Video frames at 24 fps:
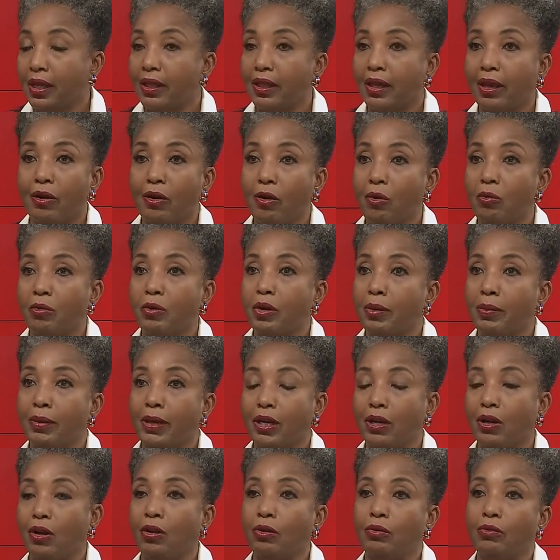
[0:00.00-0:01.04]
They don't want to be
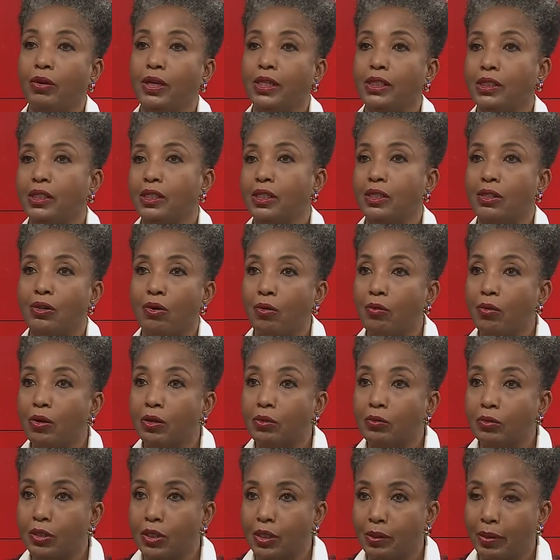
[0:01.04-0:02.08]
called racist. No
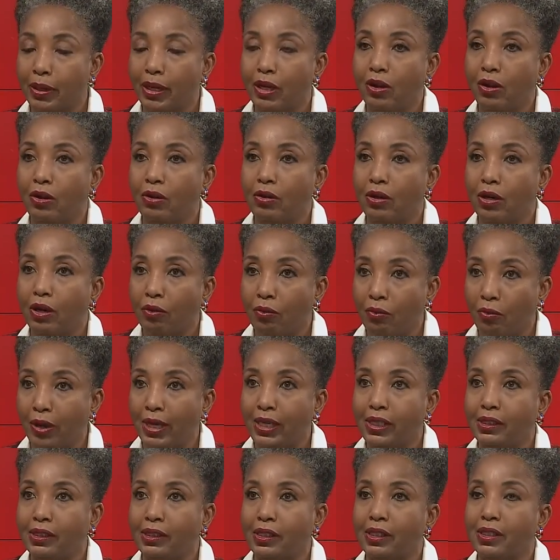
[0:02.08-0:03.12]
one wants to be called a
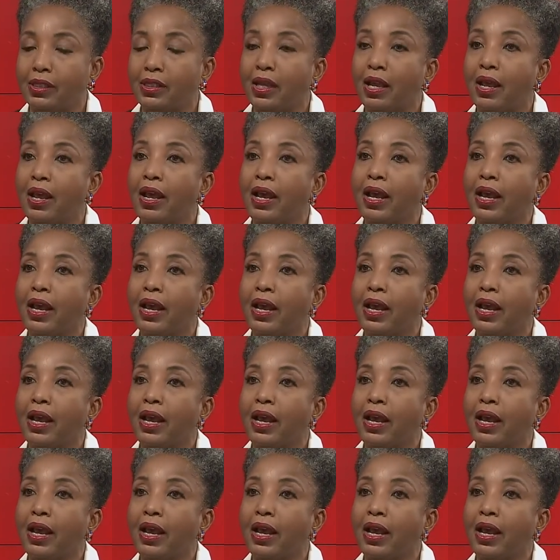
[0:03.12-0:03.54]
racist,